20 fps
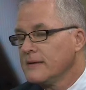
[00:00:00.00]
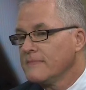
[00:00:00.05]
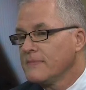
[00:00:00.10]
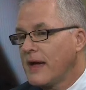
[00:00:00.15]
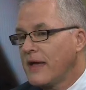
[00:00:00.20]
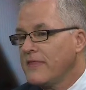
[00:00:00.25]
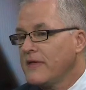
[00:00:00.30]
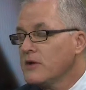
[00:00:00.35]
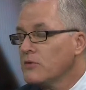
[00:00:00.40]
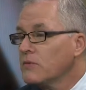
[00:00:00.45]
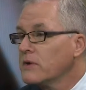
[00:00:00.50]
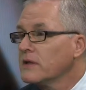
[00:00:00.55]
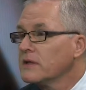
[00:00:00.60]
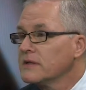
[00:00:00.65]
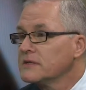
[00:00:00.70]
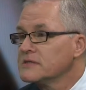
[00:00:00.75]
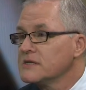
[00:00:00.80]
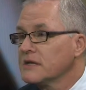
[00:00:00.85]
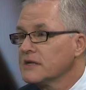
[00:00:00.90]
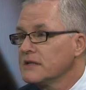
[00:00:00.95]
I think
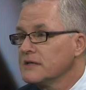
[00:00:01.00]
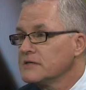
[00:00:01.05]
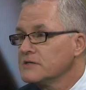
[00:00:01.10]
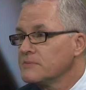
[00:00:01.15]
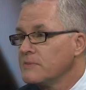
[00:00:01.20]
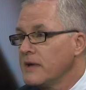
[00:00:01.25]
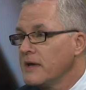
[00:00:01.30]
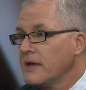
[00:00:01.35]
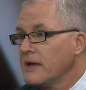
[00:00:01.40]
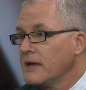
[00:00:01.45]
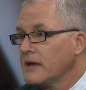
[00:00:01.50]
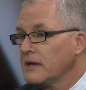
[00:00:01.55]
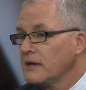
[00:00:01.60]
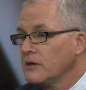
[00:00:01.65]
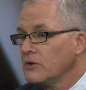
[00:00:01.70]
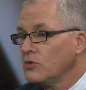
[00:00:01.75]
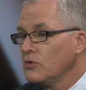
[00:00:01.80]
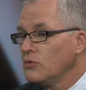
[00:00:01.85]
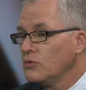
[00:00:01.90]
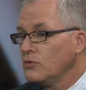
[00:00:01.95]
realistically speaking,
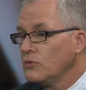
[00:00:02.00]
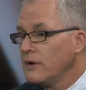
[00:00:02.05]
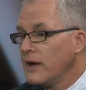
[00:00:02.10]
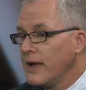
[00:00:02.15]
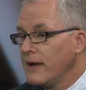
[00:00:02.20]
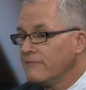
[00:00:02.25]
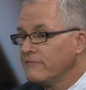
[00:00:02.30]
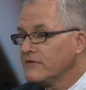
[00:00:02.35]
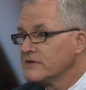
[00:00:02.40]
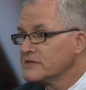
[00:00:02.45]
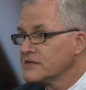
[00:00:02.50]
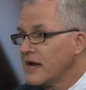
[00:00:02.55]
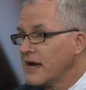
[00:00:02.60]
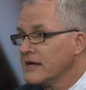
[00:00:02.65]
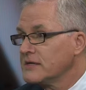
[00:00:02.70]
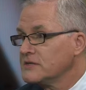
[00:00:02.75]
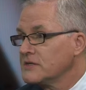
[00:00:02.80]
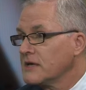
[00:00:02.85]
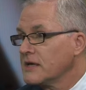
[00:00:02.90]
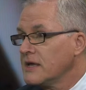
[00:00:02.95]
you
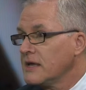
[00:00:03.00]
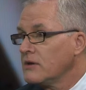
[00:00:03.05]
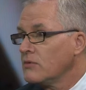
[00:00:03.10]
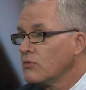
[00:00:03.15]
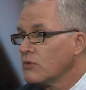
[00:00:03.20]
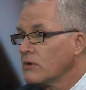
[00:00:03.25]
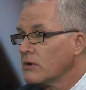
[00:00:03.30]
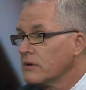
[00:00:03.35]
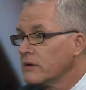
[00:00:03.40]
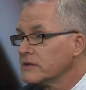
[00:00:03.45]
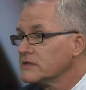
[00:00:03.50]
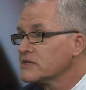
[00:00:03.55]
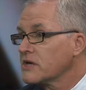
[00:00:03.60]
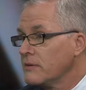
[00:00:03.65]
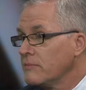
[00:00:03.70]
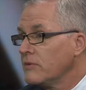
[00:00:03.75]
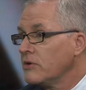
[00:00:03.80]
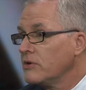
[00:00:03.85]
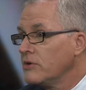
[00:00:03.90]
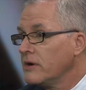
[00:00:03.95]
emphasize the key word it's
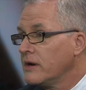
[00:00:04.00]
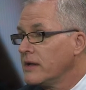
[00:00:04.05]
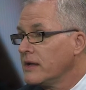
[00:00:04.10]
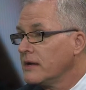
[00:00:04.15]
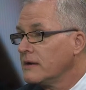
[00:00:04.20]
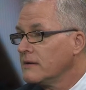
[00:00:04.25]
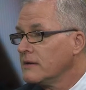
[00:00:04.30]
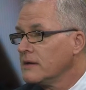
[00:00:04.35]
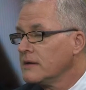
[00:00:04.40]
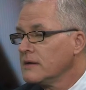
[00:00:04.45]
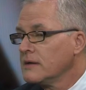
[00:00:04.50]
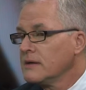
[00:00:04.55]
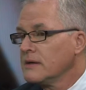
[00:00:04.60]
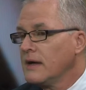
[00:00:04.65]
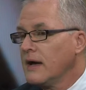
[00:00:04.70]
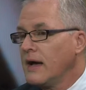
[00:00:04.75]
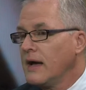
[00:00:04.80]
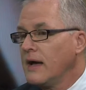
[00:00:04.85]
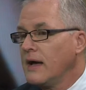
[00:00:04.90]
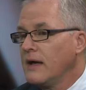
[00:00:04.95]
community.
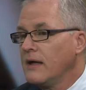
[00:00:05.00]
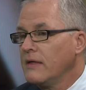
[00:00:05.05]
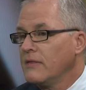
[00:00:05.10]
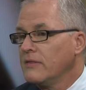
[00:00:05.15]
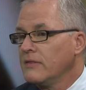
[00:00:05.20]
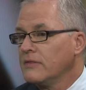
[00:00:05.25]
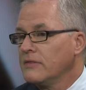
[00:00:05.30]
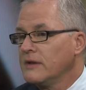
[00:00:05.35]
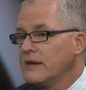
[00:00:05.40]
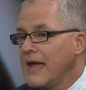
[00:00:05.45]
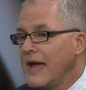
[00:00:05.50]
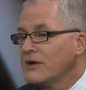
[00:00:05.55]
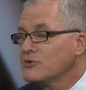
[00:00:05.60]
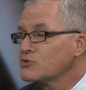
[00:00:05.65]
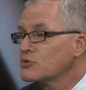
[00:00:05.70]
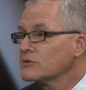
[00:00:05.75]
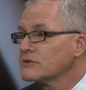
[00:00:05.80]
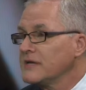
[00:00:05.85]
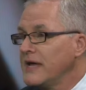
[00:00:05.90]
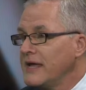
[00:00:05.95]
Mm-hmm. Uh, the
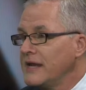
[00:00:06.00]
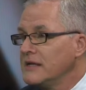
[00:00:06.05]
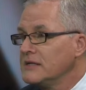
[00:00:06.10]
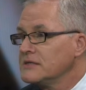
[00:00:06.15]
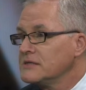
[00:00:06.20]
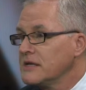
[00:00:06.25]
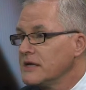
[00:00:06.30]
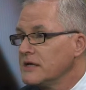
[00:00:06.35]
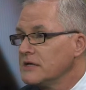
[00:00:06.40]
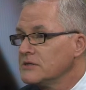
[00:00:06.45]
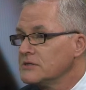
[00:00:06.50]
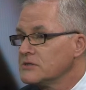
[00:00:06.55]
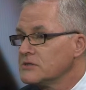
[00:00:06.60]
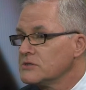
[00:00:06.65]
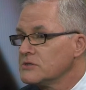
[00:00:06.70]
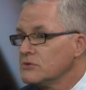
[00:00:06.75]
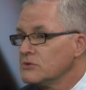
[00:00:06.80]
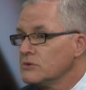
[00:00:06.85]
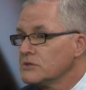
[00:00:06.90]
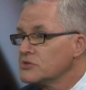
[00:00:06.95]
natural tendency is
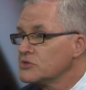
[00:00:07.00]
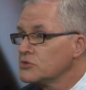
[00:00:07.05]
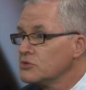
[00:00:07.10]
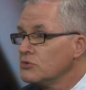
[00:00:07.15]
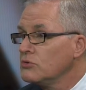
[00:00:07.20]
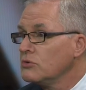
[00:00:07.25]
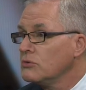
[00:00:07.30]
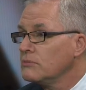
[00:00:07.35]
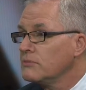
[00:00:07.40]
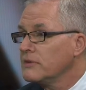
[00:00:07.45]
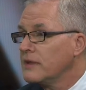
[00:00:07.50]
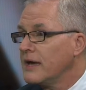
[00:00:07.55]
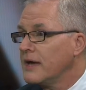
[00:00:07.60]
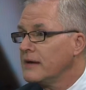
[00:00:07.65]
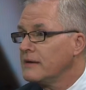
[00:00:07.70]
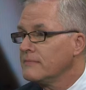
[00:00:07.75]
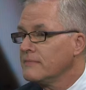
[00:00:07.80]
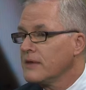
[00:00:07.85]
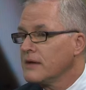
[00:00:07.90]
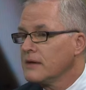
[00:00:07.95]
to assume
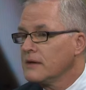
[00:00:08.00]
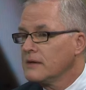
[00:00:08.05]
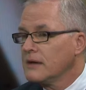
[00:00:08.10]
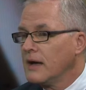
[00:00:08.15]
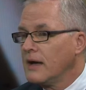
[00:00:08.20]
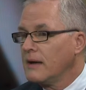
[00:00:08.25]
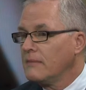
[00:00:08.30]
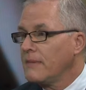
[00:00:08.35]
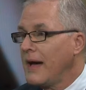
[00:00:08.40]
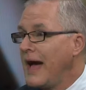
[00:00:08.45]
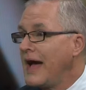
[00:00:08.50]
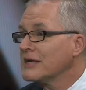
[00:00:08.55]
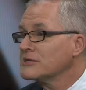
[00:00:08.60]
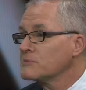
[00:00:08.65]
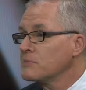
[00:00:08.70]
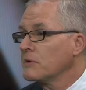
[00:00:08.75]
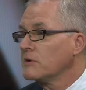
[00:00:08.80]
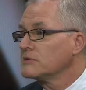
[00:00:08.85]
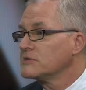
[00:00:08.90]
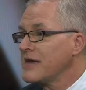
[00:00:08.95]
that um,
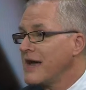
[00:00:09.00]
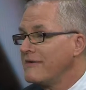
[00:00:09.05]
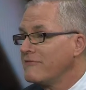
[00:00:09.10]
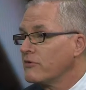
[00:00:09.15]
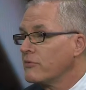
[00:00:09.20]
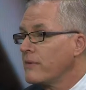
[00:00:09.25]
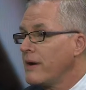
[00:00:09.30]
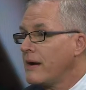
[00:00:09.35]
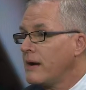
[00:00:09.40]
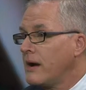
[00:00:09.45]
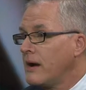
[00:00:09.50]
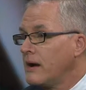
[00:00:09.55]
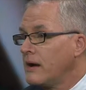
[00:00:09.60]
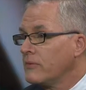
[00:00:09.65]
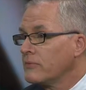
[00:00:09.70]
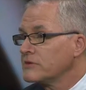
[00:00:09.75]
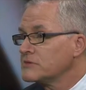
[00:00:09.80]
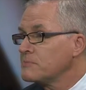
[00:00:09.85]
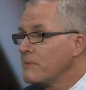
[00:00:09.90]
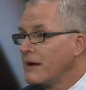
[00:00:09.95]
hospitals have a re- uh,
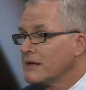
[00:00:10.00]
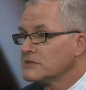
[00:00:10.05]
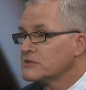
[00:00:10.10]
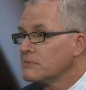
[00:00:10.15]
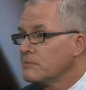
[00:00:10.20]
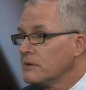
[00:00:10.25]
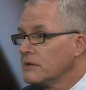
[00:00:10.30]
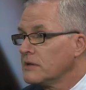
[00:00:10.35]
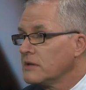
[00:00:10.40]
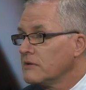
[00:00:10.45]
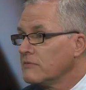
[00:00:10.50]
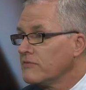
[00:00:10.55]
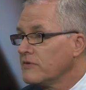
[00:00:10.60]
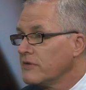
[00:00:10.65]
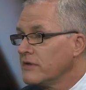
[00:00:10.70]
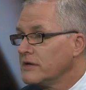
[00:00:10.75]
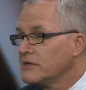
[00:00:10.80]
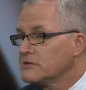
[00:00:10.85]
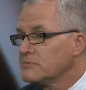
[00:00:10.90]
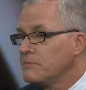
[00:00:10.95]
responsibility for
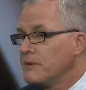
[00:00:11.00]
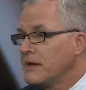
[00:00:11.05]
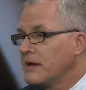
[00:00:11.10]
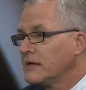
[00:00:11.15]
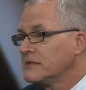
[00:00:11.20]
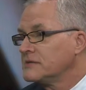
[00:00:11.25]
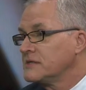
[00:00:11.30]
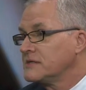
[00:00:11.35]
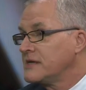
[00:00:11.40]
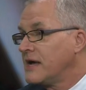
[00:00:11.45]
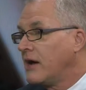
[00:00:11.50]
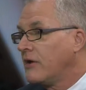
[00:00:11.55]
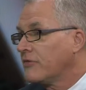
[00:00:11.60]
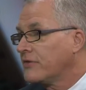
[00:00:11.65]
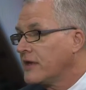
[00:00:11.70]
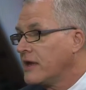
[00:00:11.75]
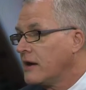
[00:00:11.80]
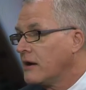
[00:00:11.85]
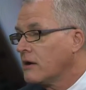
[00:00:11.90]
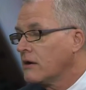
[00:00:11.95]
this because it's
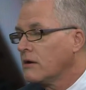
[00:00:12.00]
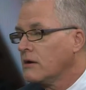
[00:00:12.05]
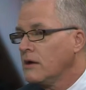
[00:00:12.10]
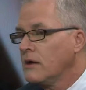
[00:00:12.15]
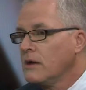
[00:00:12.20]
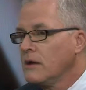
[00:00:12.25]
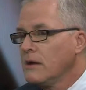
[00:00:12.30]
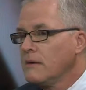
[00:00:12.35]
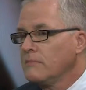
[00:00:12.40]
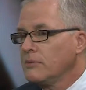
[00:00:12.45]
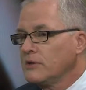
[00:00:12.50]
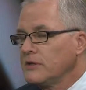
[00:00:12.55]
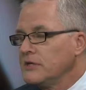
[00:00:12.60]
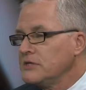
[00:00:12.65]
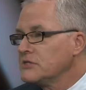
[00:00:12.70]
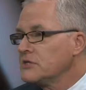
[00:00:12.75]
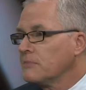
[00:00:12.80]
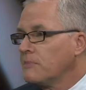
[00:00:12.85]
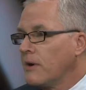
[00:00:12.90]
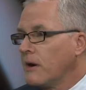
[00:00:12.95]
health care.
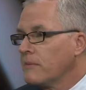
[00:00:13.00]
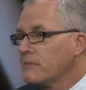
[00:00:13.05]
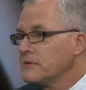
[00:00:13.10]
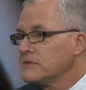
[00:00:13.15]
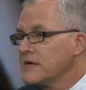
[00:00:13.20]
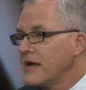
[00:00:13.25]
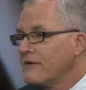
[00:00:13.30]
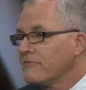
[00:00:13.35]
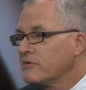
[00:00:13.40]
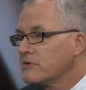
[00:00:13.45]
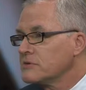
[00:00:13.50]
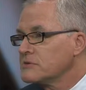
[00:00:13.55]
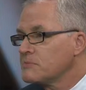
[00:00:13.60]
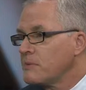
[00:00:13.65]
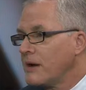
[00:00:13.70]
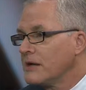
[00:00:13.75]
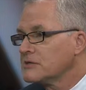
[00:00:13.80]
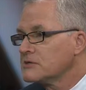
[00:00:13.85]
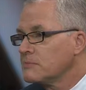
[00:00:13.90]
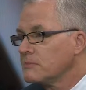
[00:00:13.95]
Police departments have a
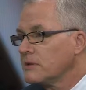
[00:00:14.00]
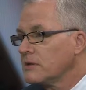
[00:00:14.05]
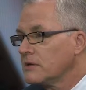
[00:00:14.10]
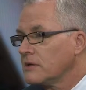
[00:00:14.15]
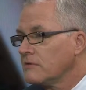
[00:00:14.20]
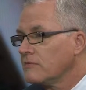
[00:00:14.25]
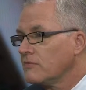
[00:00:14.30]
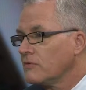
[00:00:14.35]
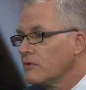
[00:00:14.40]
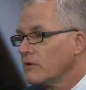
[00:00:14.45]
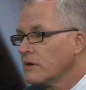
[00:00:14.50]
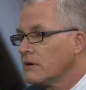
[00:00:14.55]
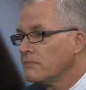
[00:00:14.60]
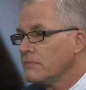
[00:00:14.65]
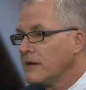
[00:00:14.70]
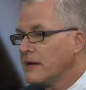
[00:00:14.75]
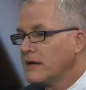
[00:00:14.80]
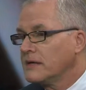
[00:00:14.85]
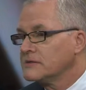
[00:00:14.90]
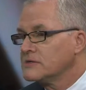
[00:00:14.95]
responsibility for it
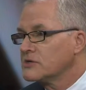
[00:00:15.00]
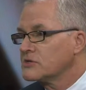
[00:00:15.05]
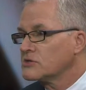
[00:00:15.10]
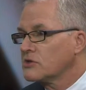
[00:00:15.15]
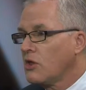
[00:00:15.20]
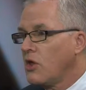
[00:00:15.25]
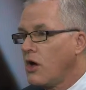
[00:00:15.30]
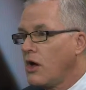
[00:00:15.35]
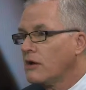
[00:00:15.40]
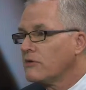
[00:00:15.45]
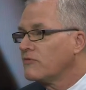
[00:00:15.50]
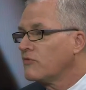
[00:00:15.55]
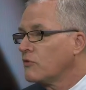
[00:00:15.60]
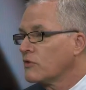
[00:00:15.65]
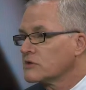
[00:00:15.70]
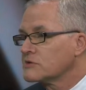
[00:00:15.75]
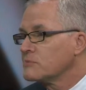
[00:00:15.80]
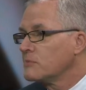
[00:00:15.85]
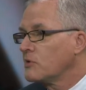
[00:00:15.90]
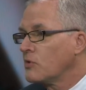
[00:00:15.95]
because it's law
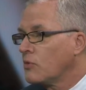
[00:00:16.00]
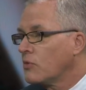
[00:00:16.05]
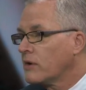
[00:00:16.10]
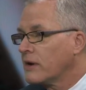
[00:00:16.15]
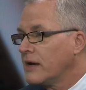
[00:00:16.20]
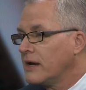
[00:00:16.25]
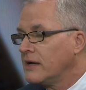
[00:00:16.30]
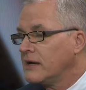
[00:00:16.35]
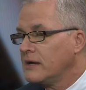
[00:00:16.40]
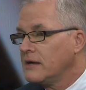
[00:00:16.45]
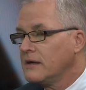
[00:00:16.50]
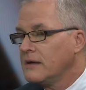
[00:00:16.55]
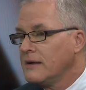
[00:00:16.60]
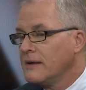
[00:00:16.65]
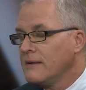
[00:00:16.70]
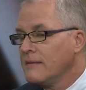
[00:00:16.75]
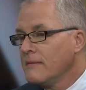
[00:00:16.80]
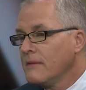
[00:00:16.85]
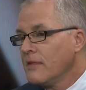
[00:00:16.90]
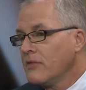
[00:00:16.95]
enforcement oriented.
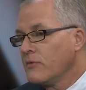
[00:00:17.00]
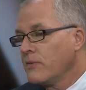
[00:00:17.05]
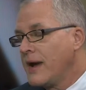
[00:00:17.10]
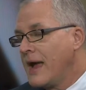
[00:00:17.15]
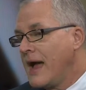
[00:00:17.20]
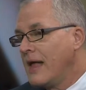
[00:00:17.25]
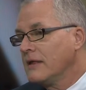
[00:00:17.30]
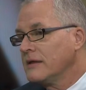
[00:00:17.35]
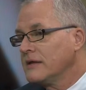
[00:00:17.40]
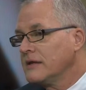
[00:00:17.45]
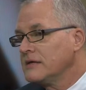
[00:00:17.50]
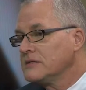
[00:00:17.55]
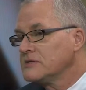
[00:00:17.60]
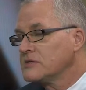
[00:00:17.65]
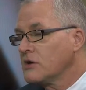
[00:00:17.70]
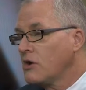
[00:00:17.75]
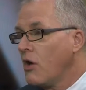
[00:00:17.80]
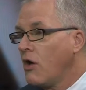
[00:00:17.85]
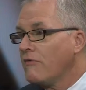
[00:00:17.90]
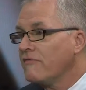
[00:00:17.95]
And the reality is
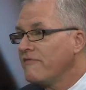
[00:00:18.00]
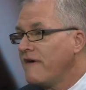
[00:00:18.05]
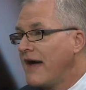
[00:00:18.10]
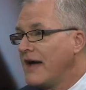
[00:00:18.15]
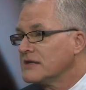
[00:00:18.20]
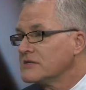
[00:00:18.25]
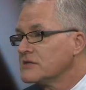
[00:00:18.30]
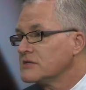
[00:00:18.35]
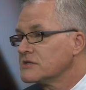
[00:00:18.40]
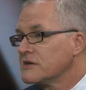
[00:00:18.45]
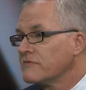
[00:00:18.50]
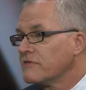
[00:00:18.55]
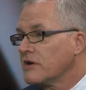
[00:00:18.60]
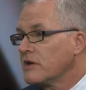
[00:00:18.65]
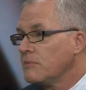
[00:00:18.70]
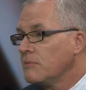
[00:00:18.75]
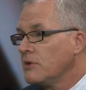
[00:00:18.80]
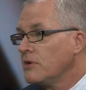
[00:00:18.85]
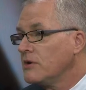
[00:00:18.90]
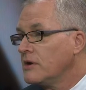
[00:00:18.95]
that all facets of a
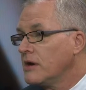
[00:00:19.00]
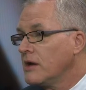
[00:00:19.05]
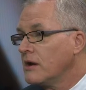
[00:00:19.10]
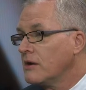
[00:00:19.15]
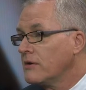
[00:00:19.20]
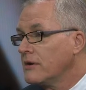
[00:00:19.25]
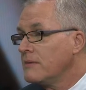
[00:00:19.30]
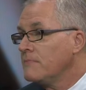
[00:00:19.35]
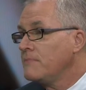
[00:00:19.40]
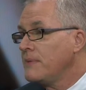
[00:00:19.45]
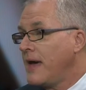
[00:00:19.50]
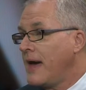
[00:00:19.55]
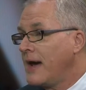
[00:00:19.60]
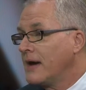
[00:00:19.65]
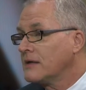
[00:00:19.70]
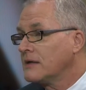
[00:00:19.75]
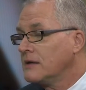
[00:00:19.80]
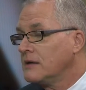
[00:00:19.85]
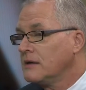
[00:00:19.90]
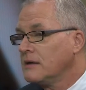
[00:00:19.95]
community are
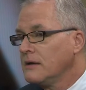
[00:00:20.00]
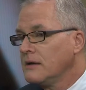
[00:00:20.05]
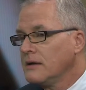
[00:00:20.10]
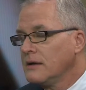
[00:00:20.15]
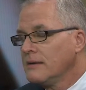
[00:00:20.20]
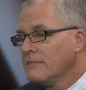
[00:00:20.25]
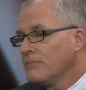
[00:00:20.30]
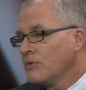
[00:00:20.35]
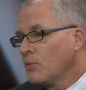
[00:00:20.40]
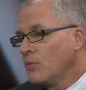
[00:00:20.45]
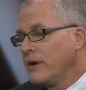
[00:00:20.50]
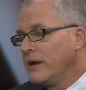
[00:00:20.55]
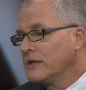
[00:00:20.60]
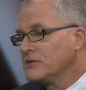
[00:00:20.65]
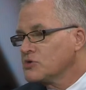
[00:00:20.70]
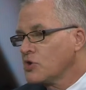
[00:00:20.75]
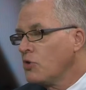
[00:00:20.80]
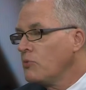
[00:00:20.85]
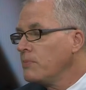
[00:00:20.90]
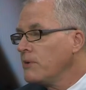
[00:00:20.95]
impacted mm-hmm. when
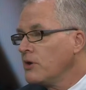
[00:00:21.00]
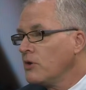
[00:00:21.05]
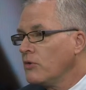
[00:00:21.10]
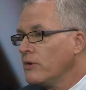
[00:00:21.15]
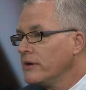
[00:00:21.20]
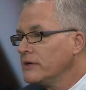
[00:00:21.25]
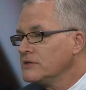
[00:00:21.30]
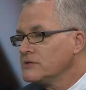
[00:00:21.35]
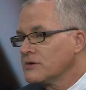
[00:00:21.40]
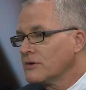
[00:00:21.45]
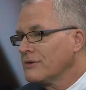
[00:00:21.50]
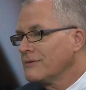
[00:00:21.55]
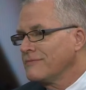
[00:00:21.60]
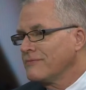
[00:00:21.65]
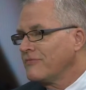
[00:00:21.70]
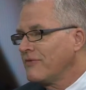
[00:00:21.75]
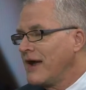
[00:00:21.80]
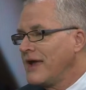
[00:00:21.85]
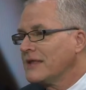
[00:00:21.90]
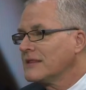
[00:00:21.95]
it's opioids or,
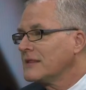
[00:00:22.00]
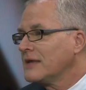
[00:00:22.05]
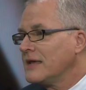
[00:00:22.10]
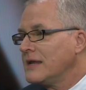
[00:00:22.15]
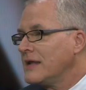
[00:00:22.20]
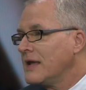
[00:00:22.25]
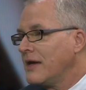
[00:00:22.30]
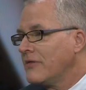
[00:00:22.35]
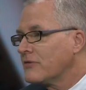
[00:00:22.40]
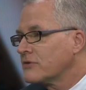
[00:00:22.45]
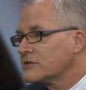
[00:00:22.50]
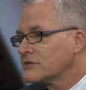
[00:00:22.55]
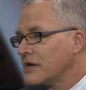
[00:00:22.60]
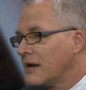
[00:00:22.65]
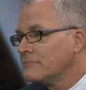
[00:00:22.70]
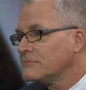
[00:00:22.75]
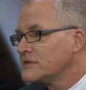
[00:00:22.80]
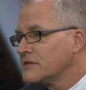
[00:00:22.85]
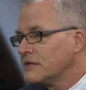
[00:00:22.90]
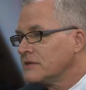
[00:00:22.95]
frankly, any other
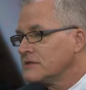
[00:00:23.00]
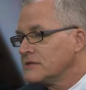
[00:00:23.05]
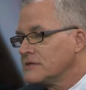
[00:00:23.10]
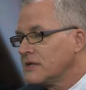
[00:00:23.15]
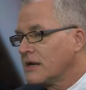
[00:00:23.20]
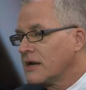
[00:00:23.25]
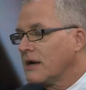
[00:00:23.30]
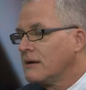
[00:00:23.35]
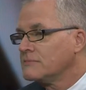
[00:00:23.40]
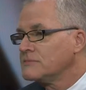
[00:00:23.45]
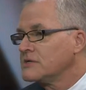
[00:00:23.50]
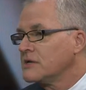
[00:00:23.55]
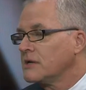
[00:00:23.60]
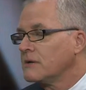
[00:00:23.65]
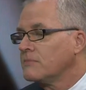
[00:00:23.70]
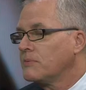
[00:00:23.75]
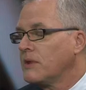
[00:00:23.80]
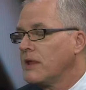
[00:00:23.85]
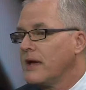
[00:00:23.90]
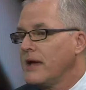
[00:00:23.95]
substance that comes
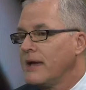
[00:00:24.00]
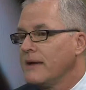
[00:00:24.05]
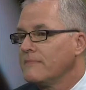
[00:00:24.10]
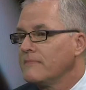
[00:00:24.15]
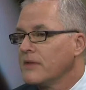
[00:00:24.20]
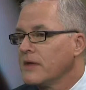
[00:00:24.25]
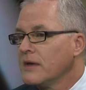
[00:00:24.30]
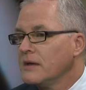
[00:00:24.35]
into play.